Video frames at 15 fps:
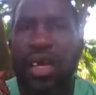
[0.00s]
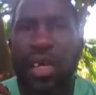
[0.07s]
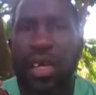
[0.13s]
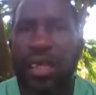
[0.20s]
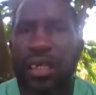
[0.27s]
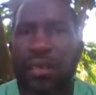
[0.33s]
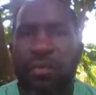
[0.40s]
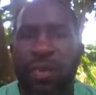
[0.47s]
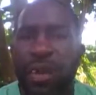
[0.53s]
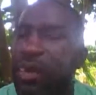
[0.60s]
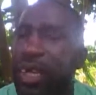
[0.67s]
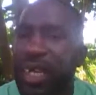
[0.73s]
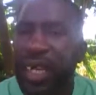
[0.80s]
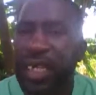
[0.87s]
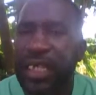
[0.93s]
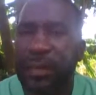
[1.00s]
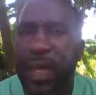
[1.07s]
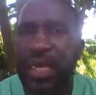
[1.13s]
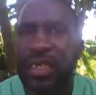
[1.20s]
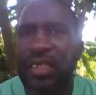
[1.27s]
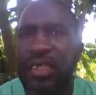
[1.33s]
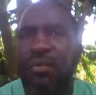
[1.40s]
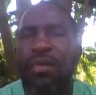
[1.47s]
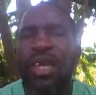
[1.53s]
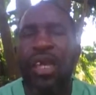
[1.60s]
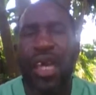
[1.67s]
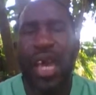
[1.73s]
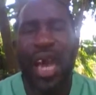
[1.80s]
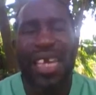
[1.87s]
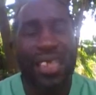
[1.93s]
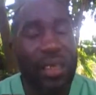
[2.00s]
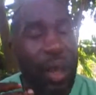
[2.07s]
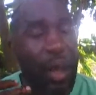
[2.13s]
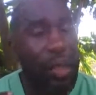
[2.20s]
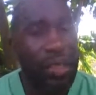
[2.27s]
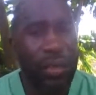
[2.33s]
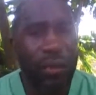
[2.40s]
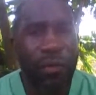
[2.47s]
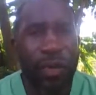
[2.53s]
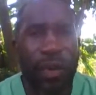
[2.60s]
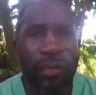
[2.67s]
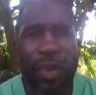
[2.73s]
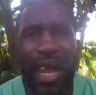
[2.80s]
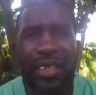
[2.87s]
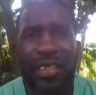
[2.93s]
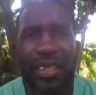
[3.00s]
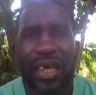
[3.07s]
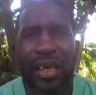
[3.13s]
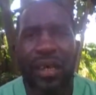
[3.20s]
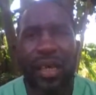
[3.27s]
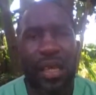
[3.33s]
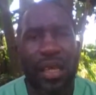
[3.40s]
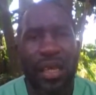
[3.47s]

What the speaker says: is very inexpensive and it's also very practical.